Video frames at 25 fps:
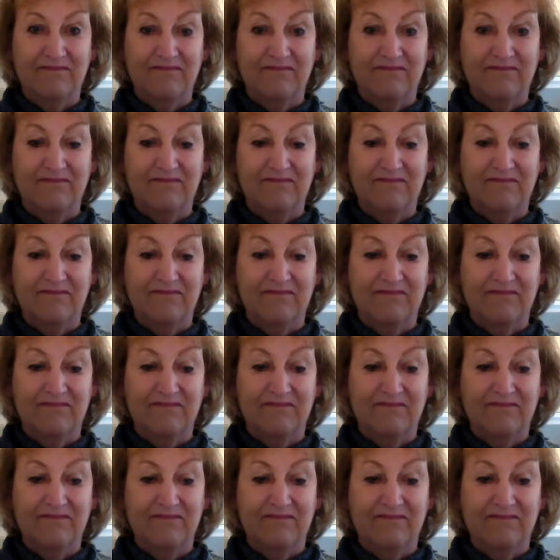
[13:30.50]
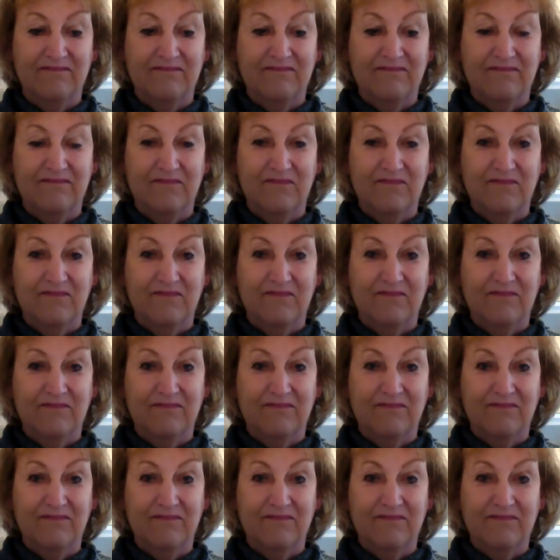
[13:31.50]

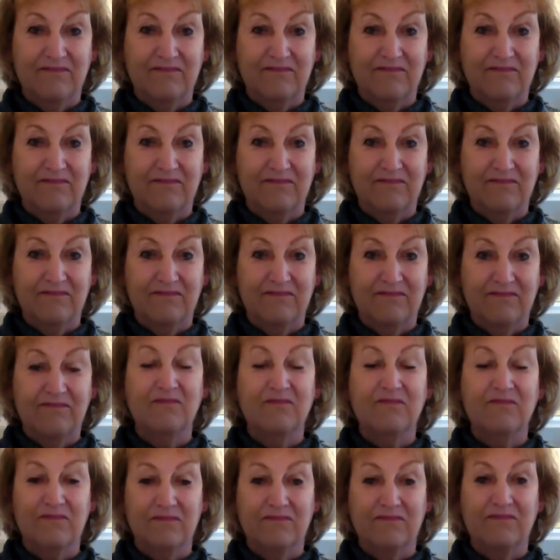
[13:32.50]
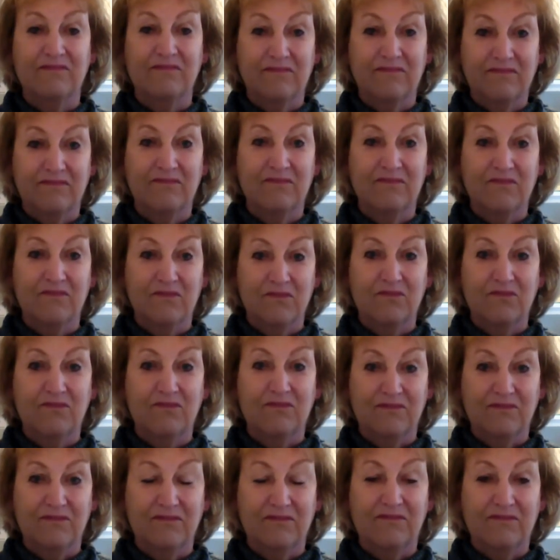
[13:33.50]

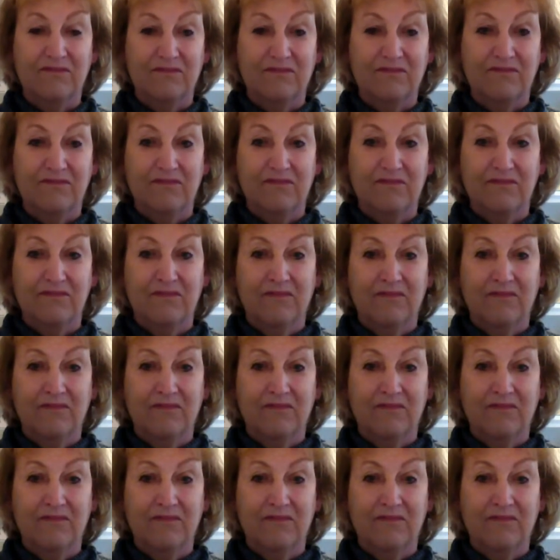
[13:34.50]
The person shown says nothing.